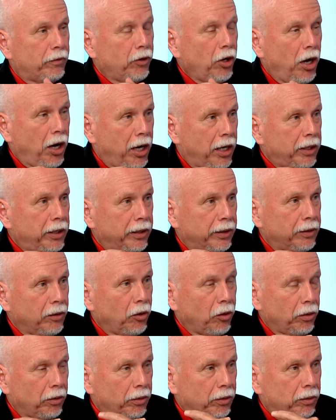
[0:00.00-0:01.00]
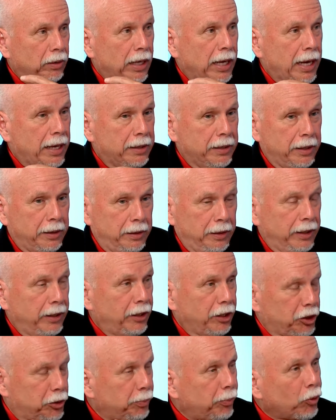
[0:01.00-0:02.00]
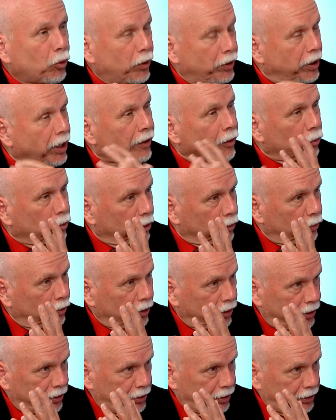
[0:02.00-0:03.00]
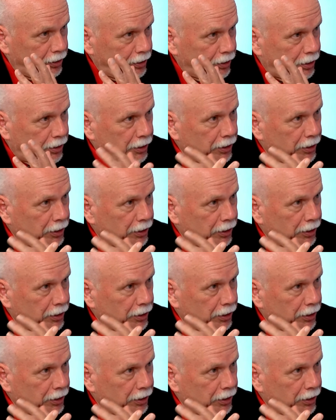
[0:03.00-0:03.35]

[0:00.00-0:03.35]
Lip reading: of God in exploring the other world religions?